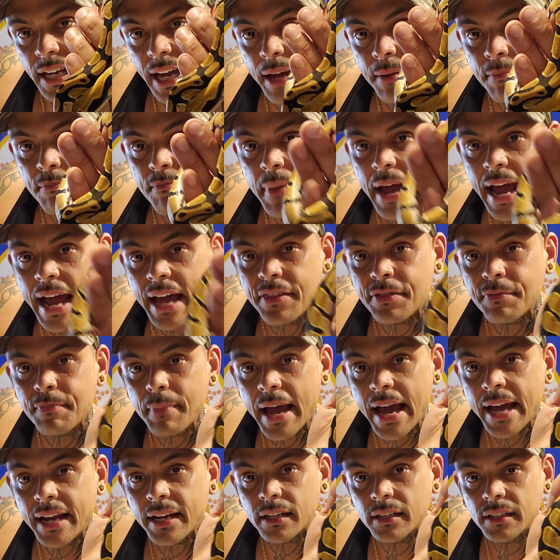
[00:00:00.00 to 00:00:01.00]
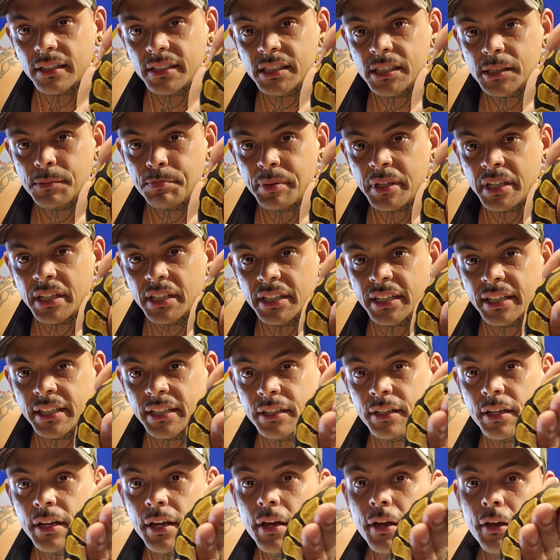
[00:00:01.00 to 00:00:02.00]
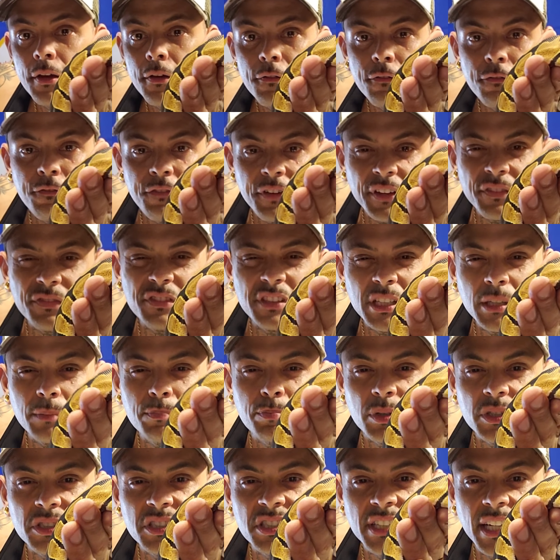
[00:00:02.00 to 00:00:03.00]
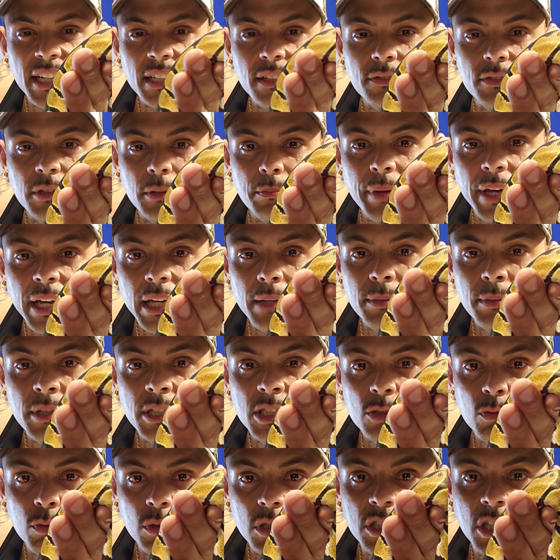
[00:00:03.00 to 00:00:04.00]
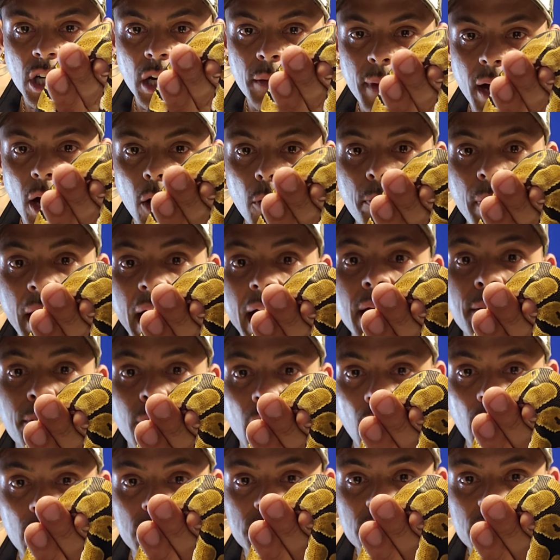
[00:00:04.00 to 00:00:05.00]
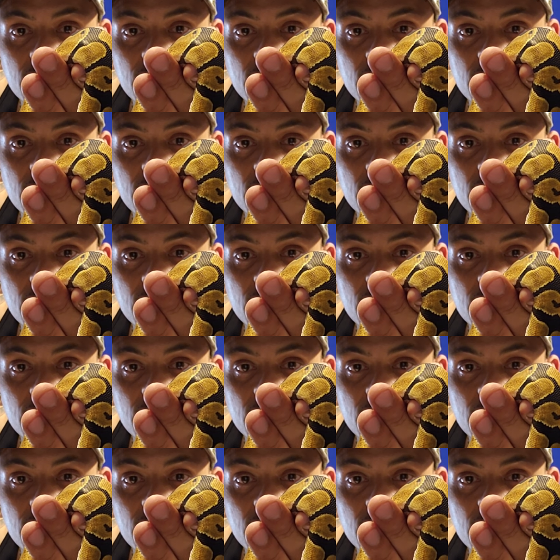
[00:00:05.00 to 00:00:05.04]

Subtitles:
and mathematically speaking, 50% of the babies would come out piebald.